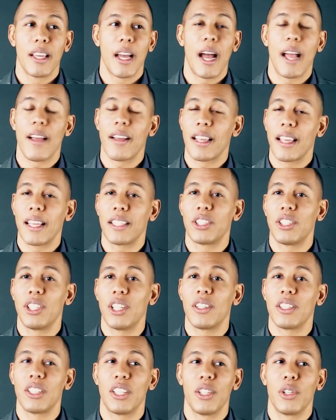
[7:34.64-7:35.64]
I guess
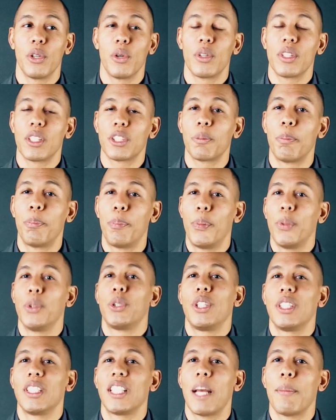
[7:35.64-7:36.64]
seriously, you're just
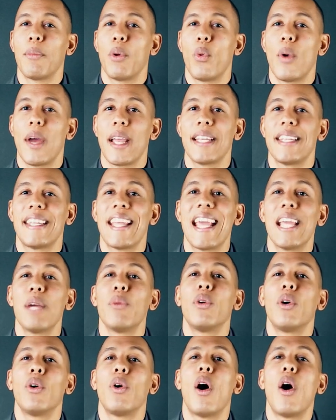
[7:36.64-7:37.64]
pushing them away. They
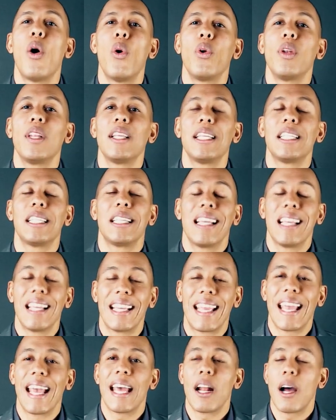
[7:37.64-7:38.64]
will only
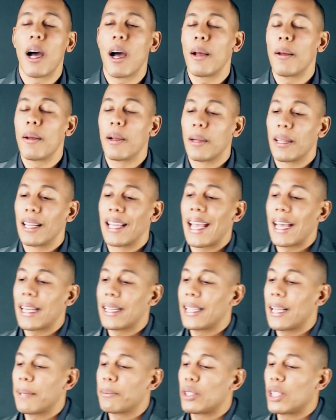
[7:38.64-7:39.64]
get up,
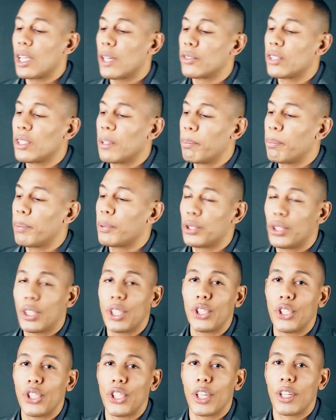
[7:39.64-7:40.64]
get themselves in a
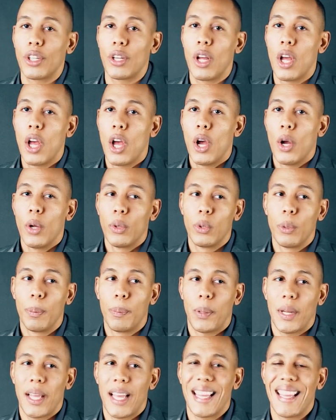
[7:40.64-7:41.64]
position to
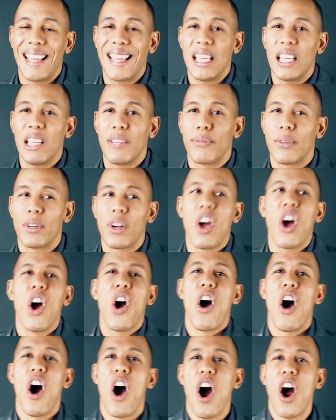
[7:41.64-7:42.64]
play even
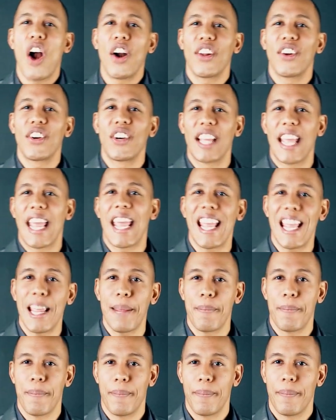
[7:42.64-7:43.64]
harder
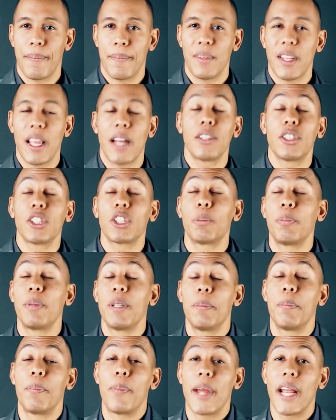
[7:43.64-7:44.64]
game. They're just
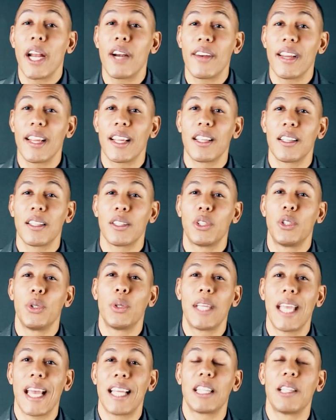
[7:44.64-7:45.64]
preparing to
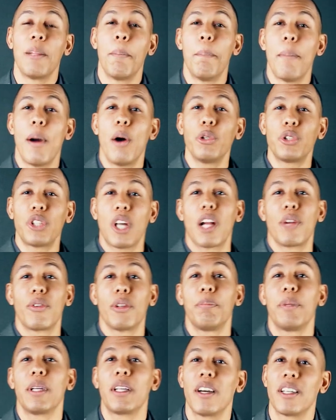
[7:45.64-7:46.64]
get the most out of
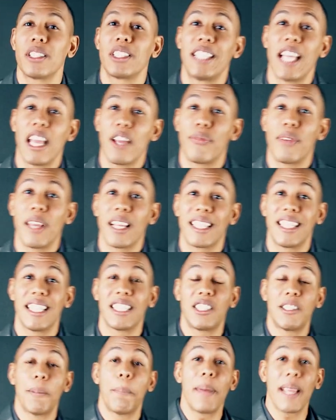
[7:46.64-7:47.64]
it because they think
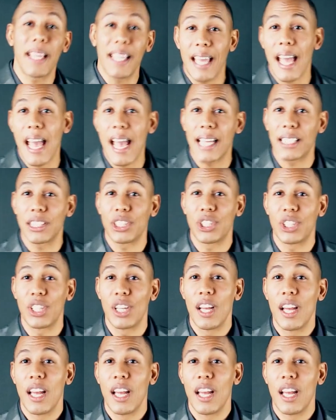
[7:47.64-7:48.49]
this is a big catch